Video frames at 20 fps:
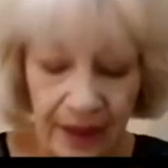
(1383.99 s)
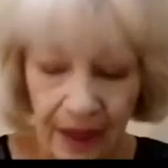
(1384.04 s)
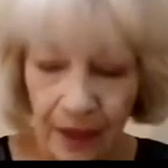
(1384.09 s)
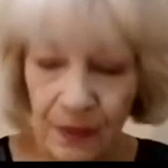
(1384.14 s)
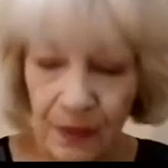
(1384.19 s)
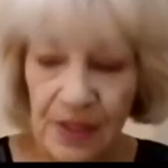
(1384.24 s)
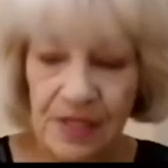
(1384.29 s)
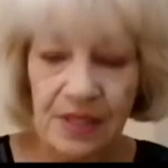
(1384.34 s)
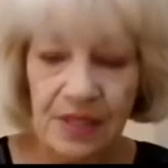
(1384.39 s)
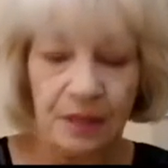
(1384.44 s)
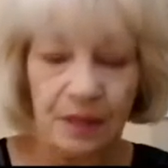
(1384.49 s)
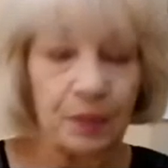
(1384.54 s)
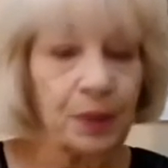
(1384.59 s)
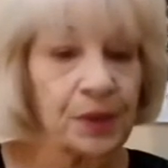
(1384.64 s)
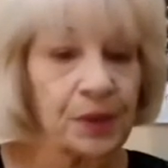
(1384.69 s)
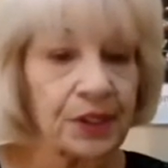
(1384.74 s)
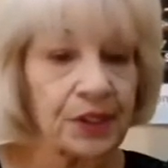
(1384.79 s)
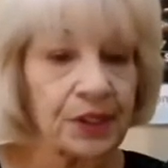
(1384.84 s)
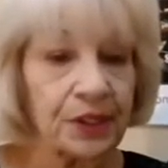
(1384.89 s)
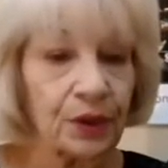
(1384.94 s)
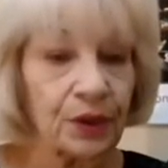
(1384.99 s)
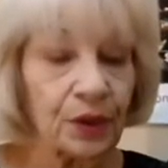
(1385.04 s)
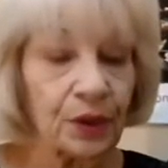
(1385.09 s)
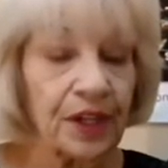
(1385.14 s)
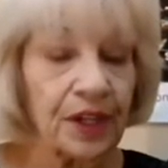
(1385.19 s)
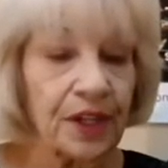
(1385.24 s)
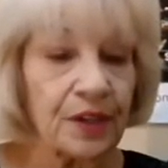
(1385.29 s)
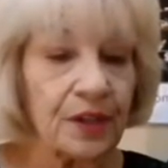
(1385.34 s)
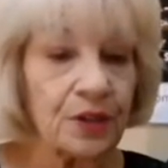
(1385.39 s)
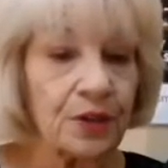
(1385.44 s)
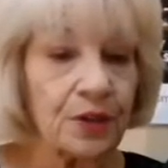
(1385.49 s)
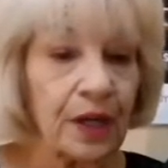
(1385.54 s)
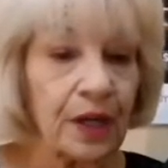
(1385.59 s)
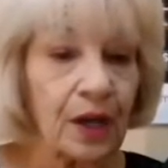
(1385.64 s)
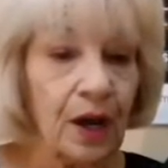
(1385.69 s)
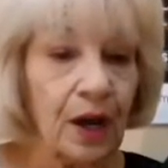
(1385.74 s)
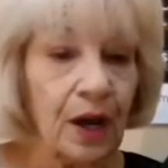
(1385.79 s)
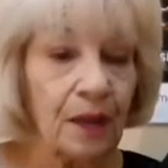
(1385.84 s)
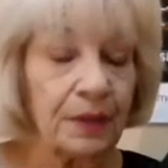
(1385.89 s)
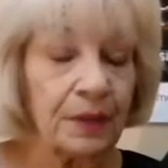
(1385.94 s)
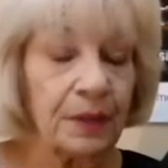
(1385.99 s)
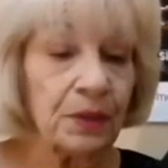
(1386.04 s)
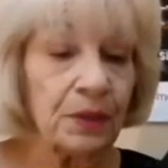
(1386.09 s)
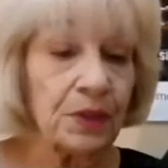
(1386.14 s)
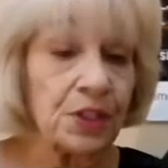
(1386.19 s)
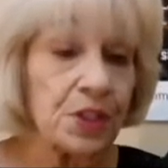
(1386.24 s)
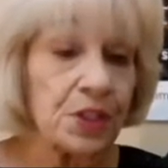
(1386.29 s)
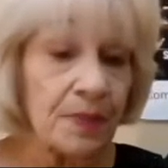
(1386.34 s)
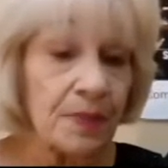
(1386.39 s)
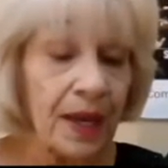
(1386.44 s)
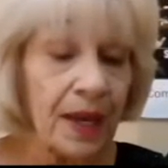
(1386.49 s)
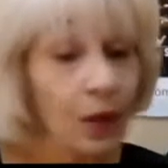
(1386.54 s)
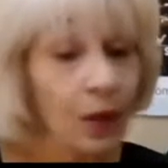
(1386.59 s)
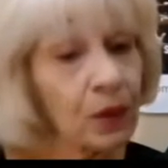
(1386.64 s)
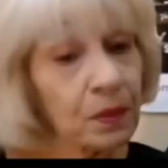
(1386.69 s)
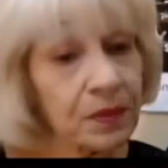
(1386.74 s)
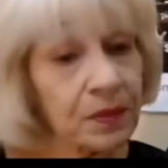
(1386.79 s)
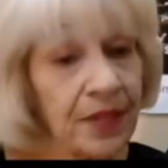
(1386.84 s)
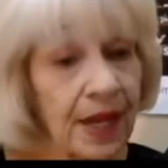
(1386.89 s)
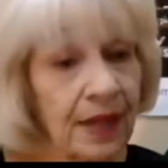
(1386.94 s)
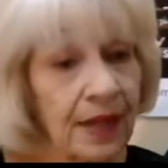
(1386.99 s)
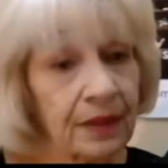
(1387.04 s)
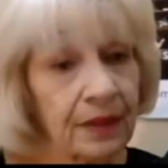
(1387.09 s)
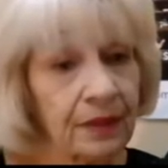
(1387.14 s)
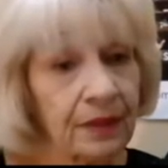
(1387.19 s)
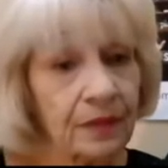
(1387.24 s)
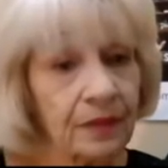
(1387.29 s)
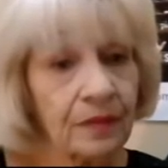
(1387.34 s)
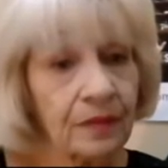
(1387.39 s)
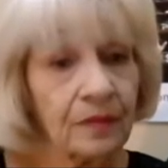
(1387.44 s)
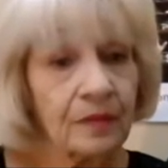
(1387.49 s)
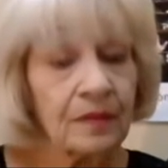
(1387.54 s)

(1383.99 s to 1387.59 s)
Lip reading: I was in Portland, Oregon doing comedy, which is my hometown.